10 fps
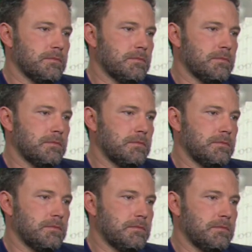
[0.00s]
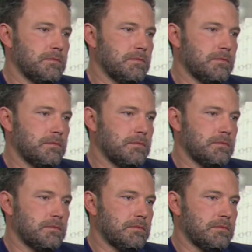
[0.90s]

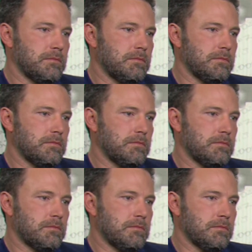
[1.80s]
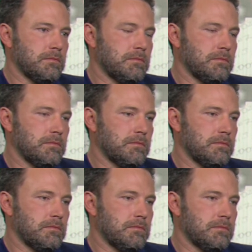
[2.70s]

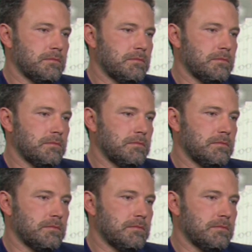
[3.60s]
This person isn't speaking.